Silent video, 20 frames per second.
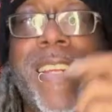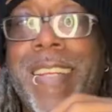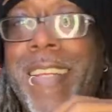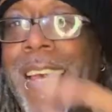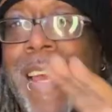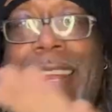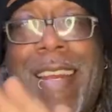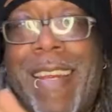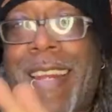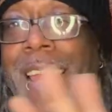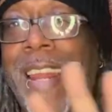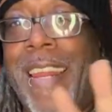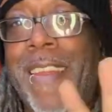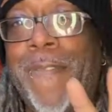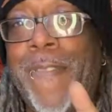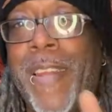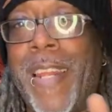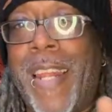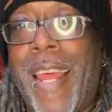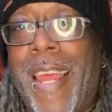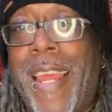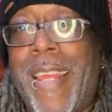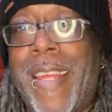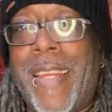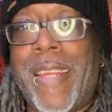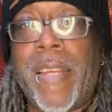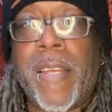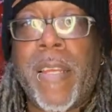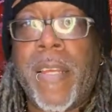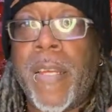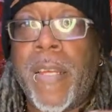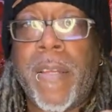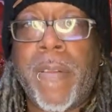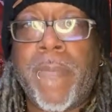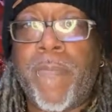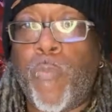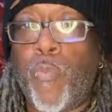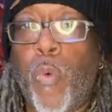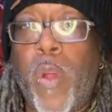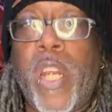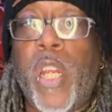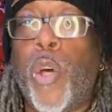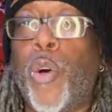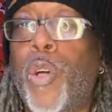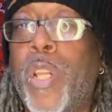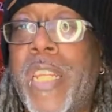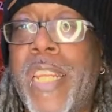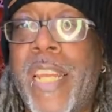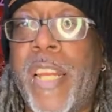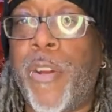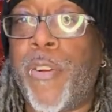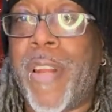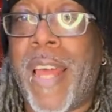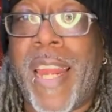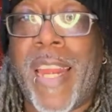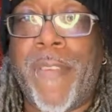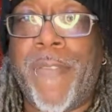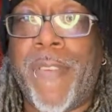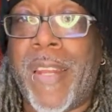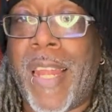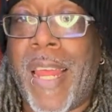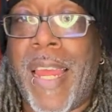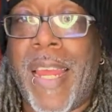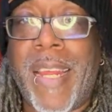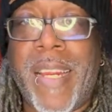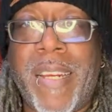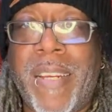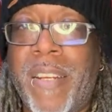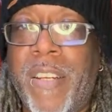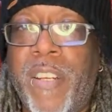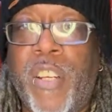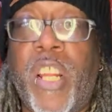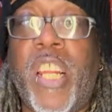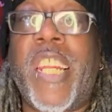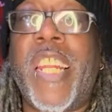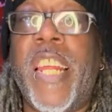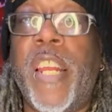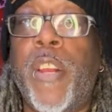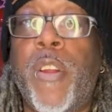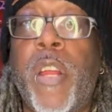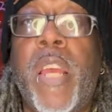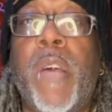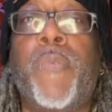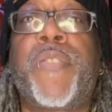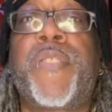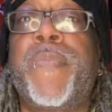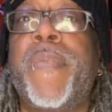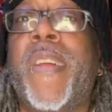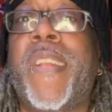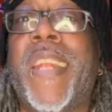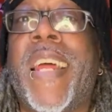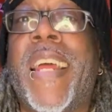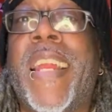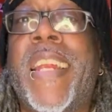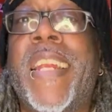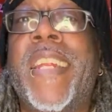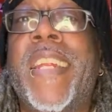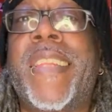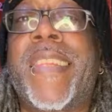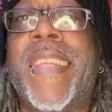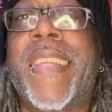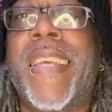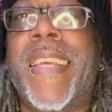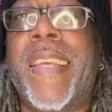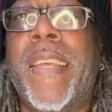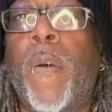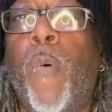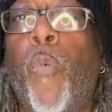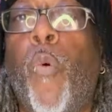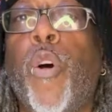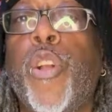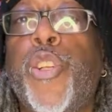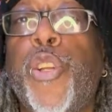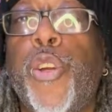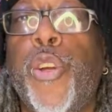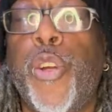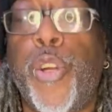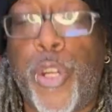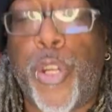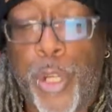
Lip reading: Like not even like window cleaner, not even like cleaner. It would smell like nothing. Water.